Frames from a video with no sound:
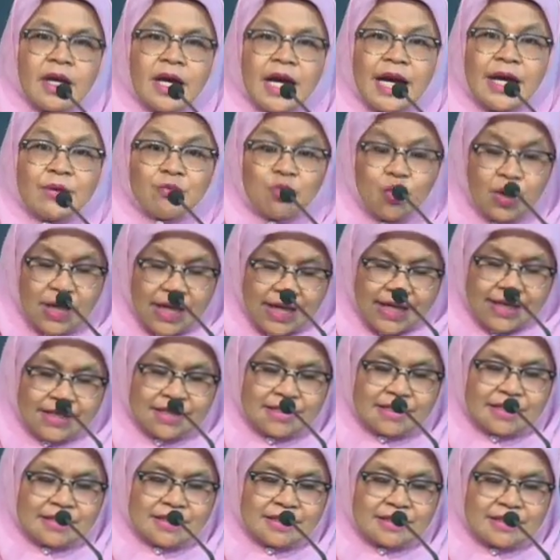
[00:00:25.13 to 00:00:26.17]
I would
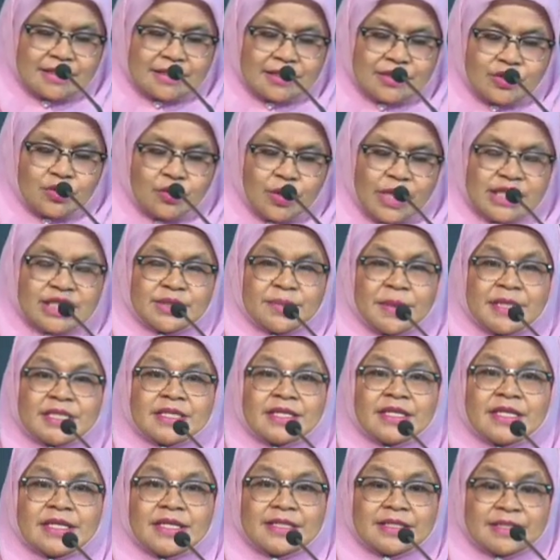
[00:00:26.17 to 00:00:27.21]
like to
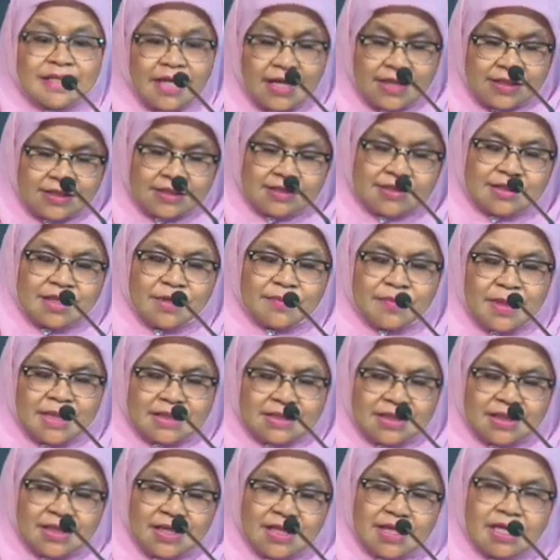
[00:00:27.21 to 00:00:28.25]
especially thank the
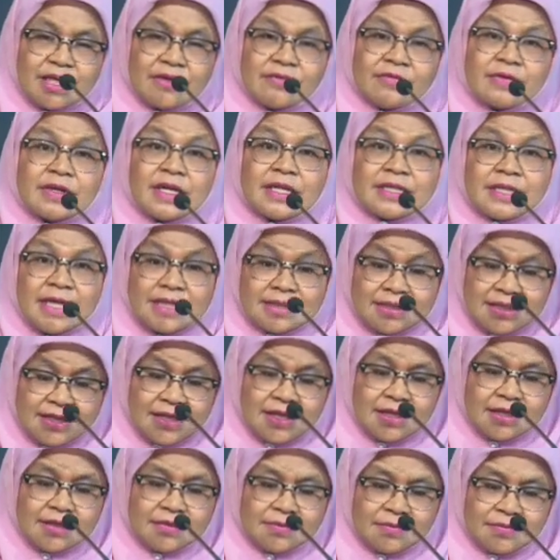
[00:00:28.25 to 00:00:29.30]
President of
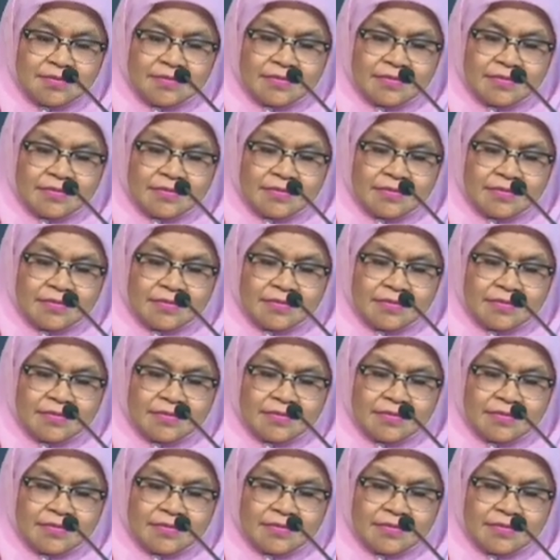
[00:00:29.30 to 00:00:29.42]
Kenyatta